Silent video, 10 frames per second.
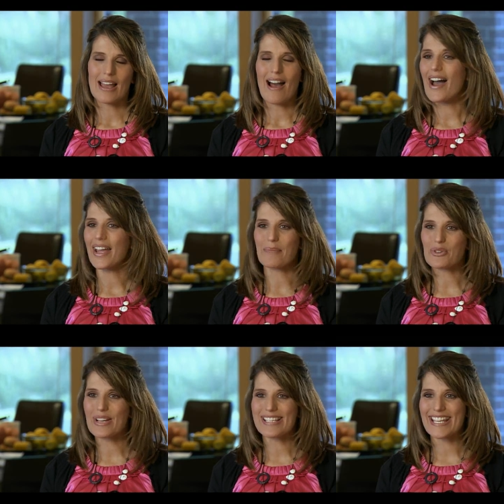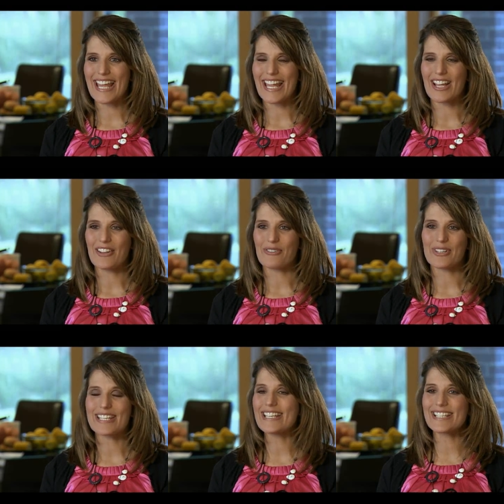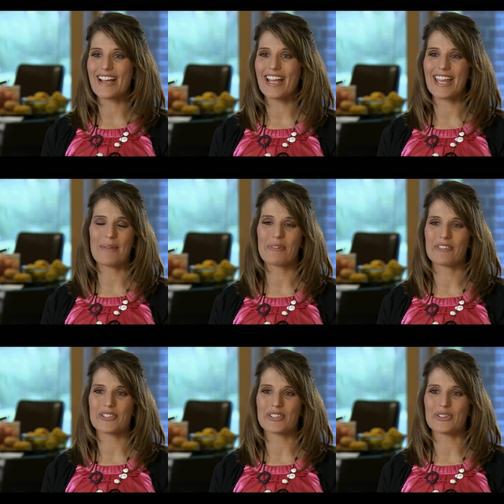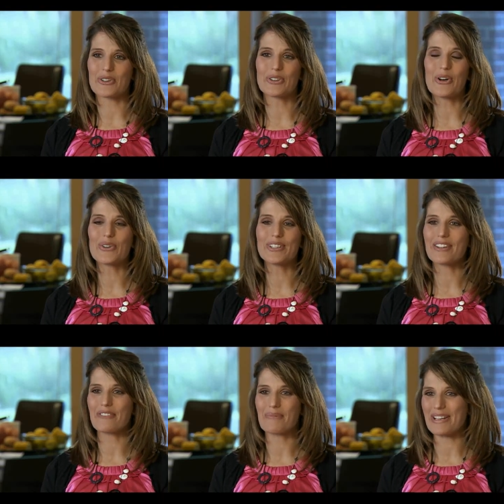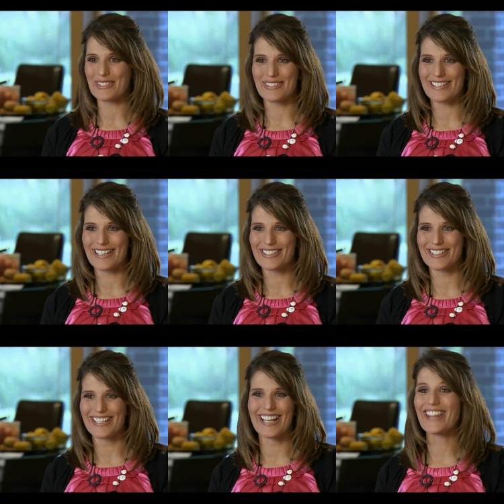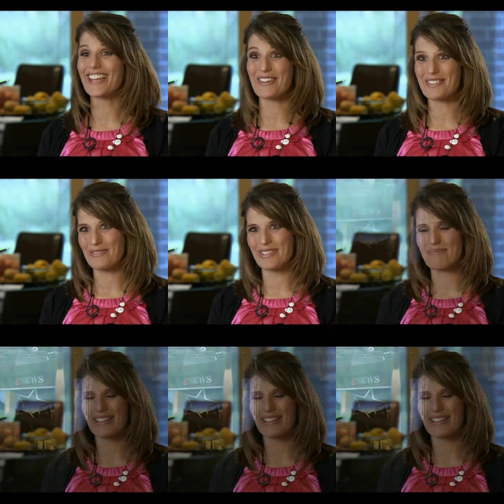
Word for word: Hi, I'm Tracy Kennick for TCI Cablevision, your local information station. And I thought I was really